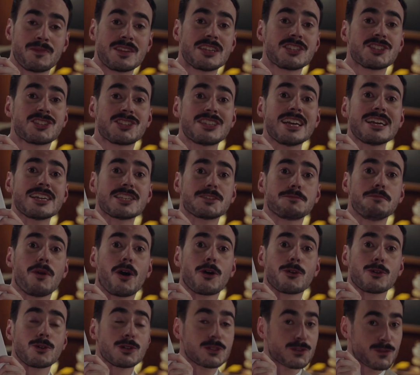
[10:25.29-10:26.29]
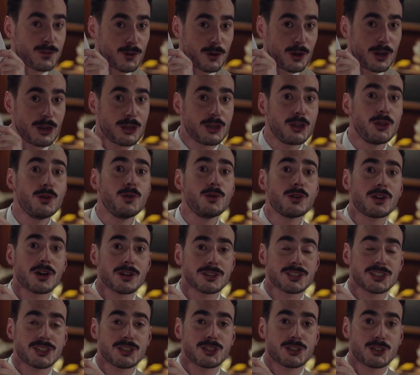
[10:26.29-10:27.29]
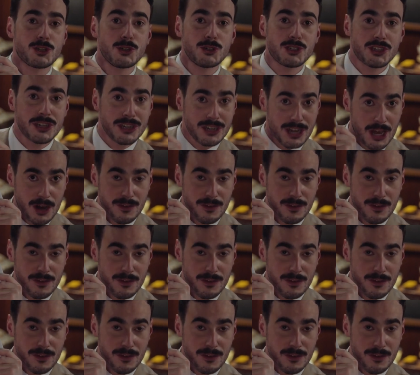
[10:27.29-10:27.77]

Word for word: Six models for a new constitution